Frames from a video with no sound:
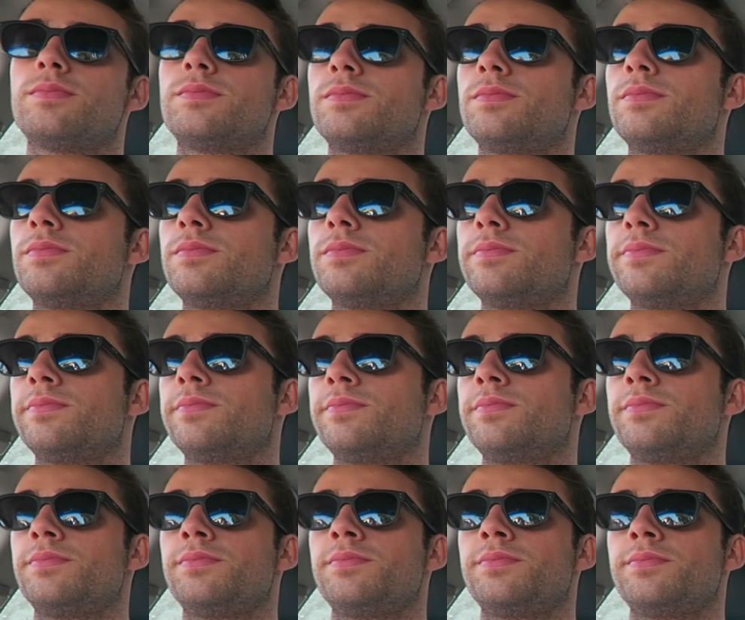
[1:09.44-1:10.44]

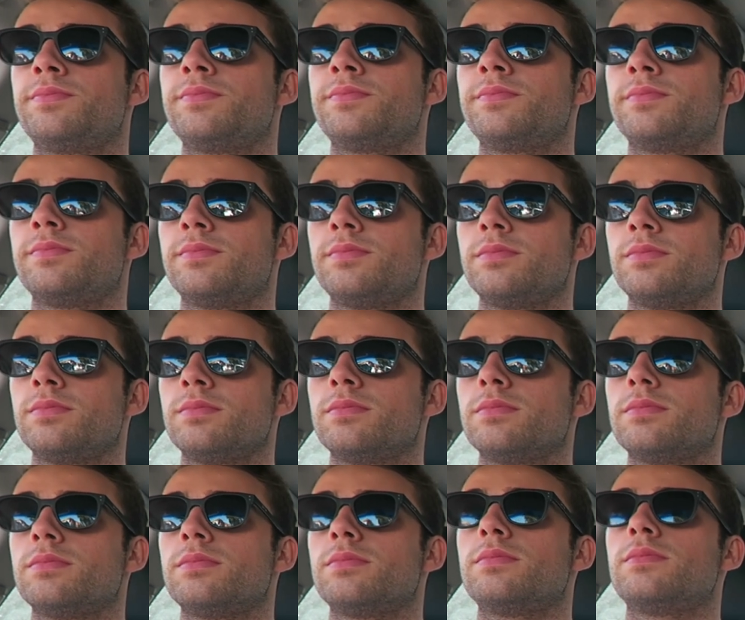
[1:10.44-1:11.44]

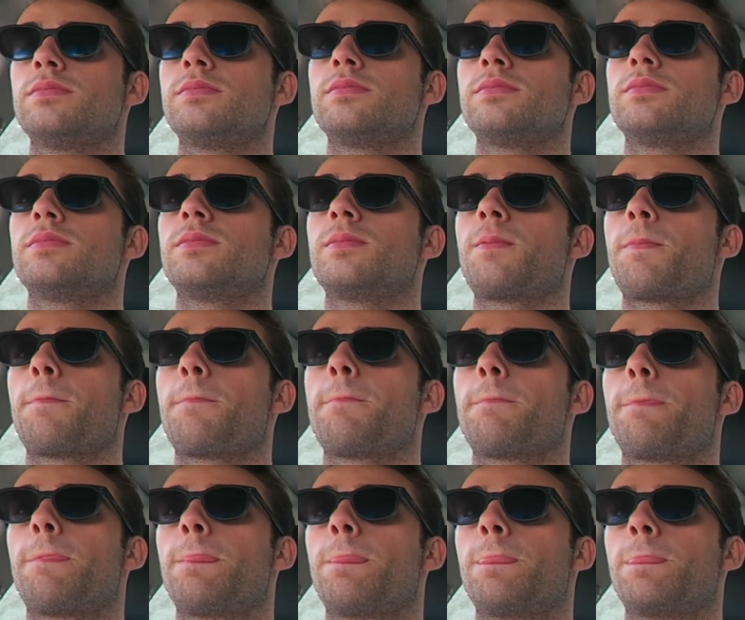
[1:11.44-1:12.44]

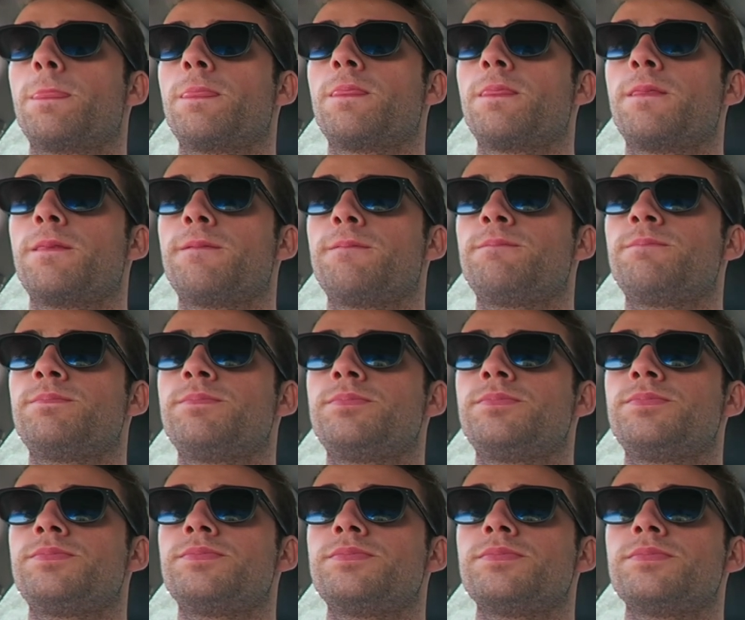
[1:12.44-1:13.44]

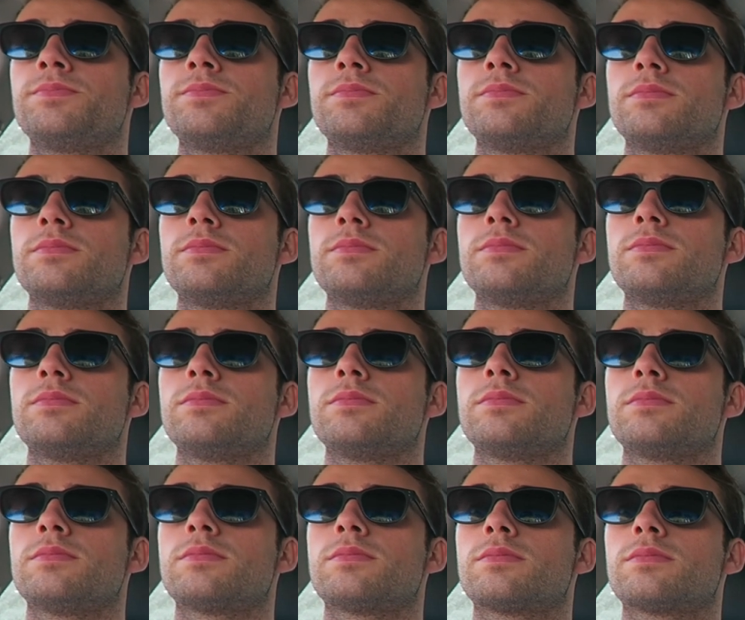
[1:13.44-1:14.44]

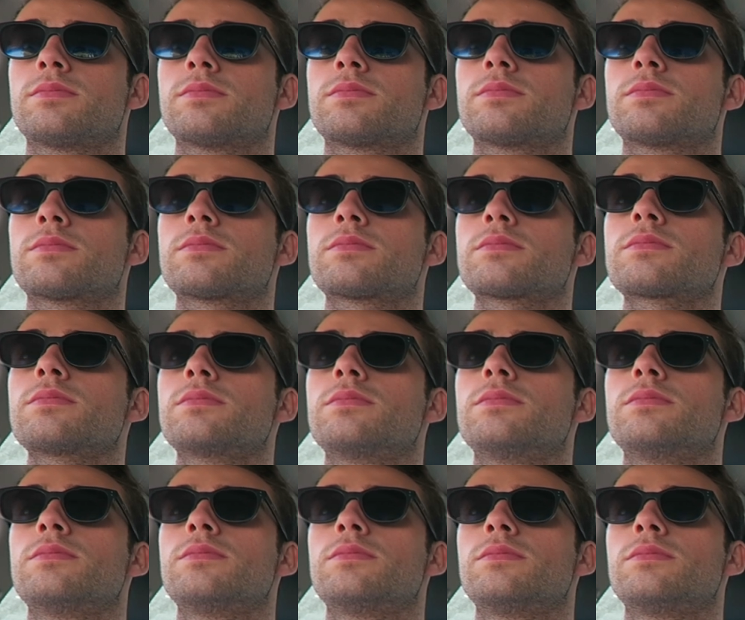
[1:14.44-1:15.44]

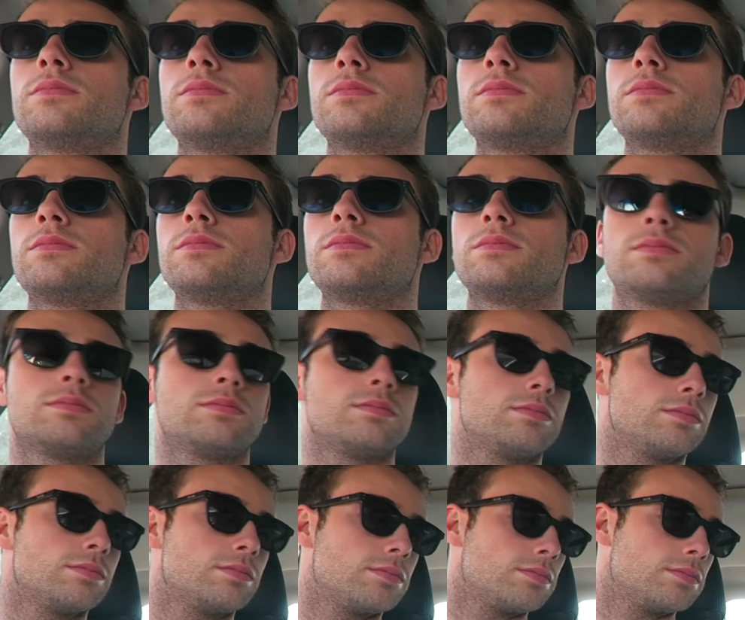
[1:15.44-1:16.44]

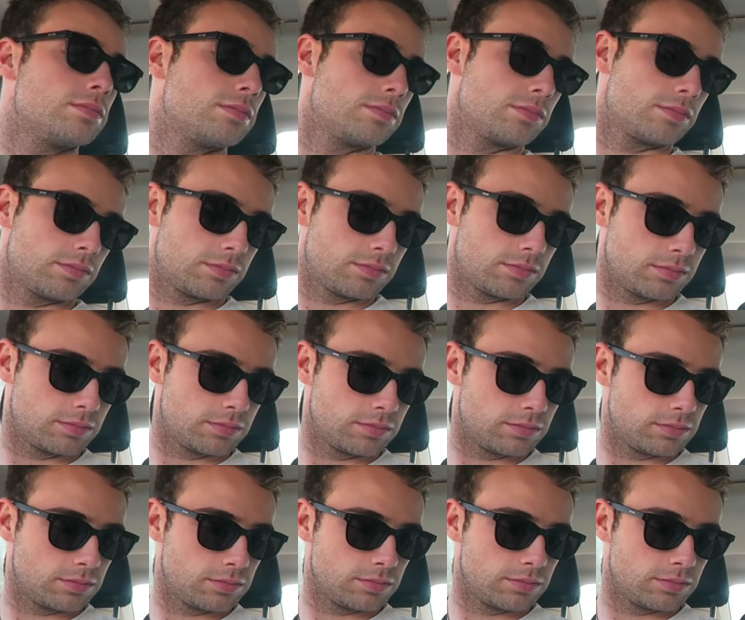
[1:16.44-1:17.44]
[no speech]